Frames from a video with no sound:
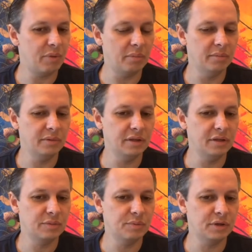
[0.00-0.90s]
problem
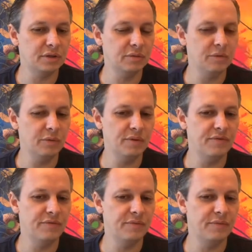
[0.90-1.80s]
this person will
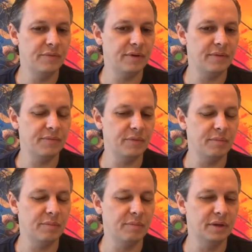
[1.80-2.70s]
be
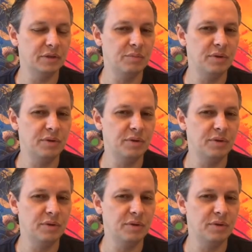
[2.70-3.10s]
must